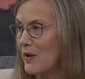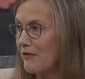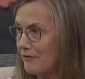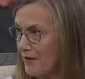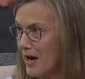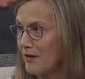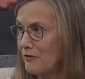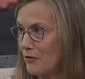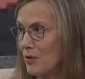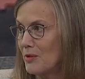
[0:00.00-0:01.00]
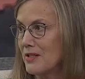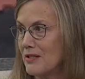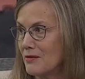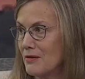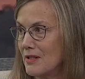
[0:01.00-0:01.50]
We have five formal
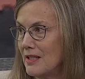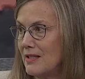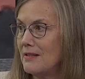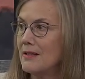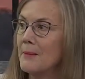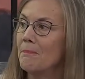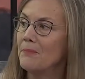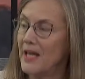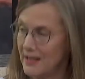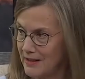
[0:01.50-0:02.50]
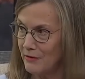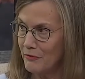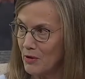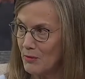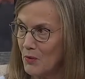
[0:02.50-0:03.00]
sister cities and an
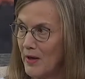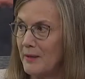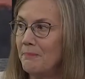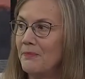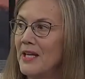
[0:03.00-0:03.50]
informal one.